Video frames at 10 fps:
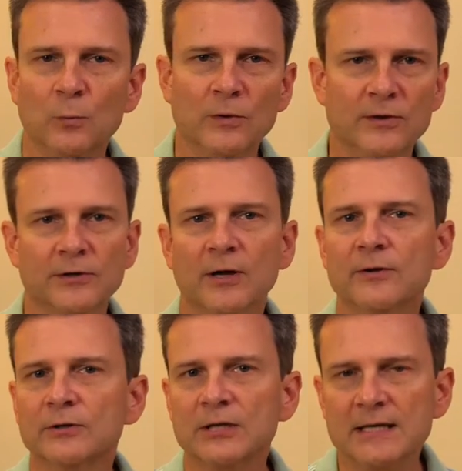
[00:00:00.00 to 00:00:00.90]
with
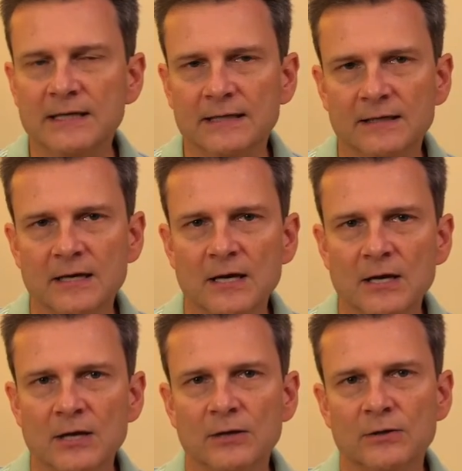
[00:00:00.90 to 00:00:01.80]
another key.
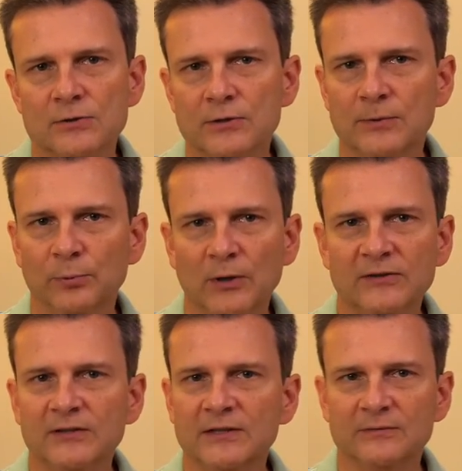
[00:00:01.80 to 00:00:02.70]
You can
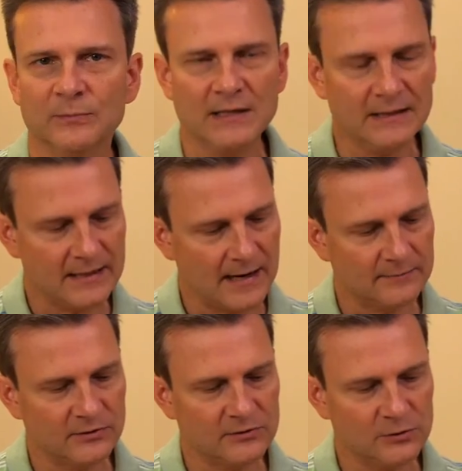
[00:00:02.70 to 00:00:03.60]
press it as many
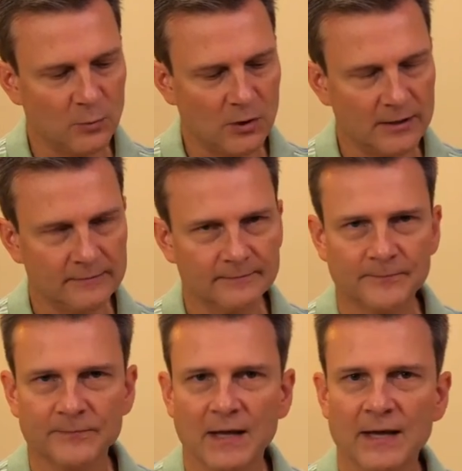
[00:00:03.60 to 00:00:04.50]
times as you want.
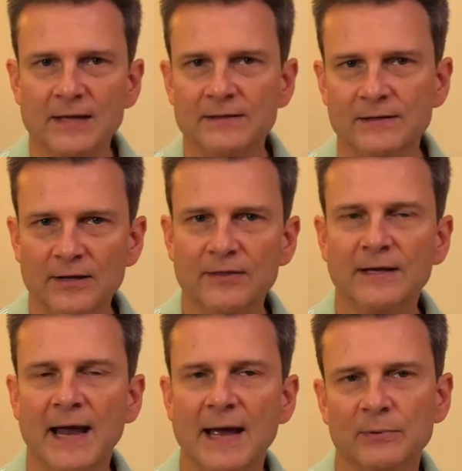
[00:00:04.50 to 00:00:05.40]

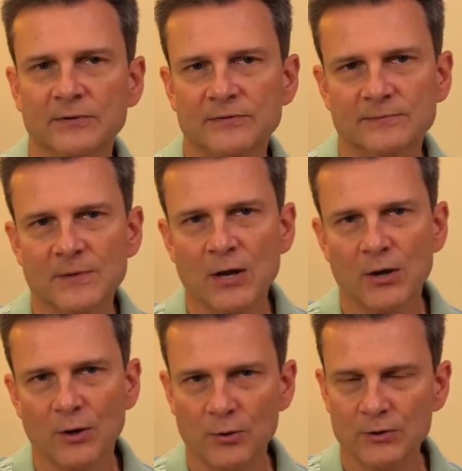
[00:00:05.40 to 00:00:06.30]
Nothing happens.
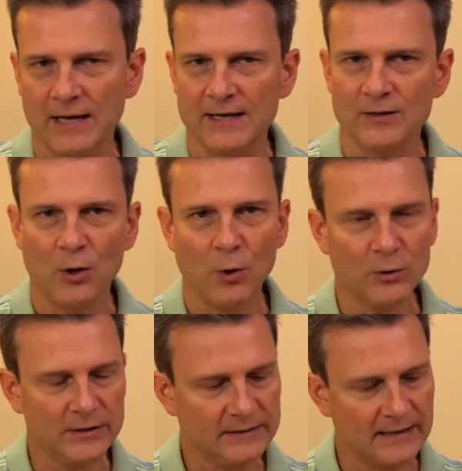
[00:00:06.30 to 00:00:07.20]
Okay,
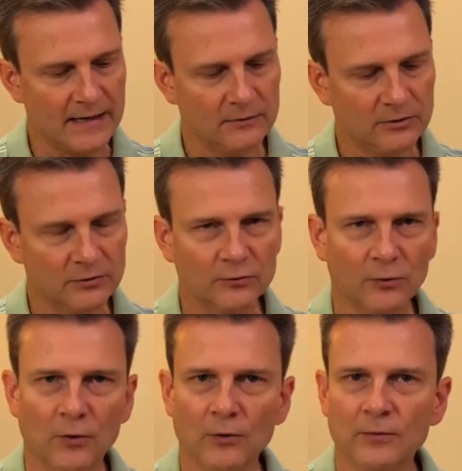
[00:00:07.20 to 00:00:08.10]
holding down
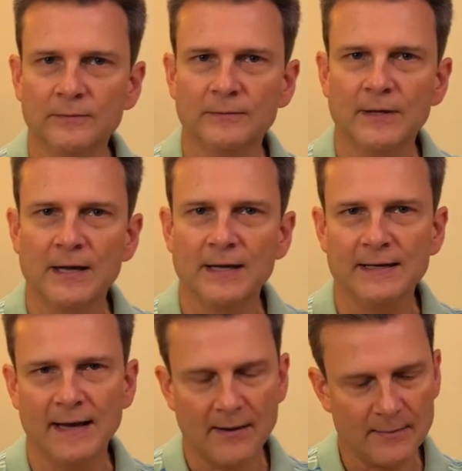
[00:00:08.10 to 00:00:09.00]
control.
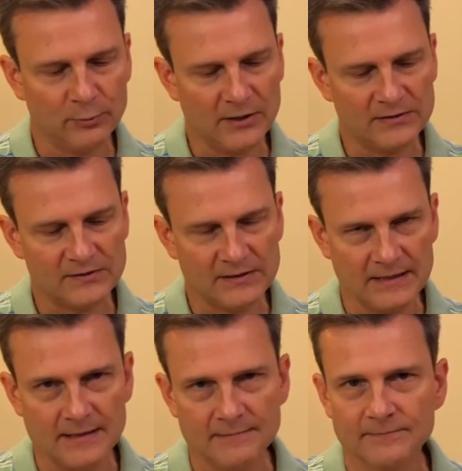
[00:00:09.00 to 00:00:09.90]
Now I press
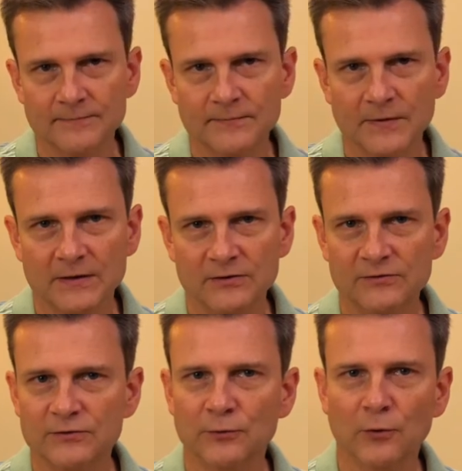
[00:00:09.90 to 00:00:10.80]
C.
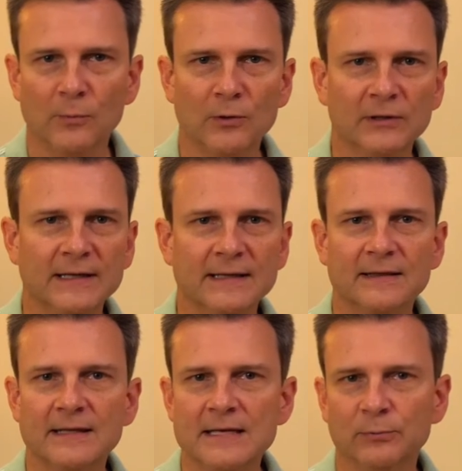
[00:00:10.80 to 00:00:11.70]
Just a normal
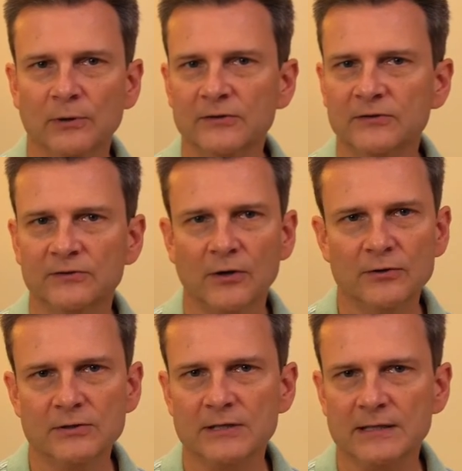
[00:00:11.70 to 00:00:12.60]
length key press is all
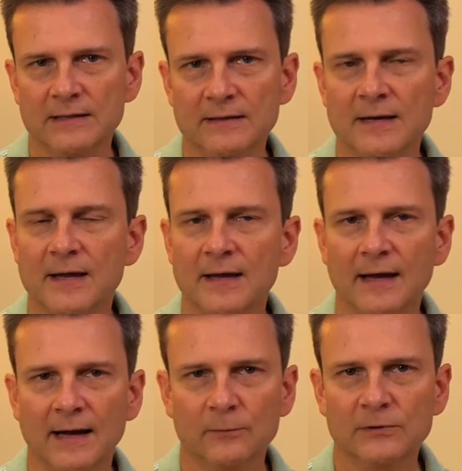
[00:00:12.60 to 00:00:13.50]
you need.
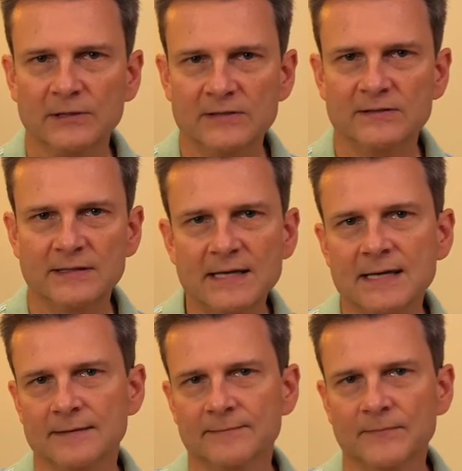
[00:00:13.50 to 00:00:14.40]
I release the
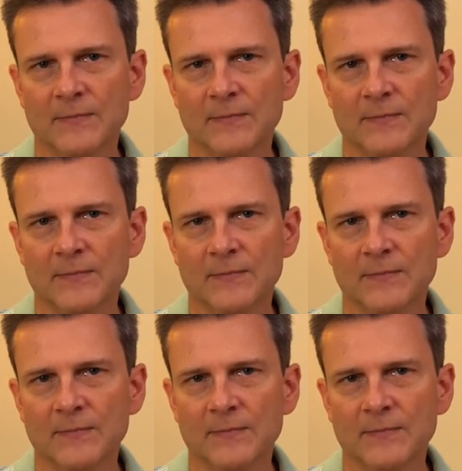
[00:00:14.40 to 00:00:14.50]
key.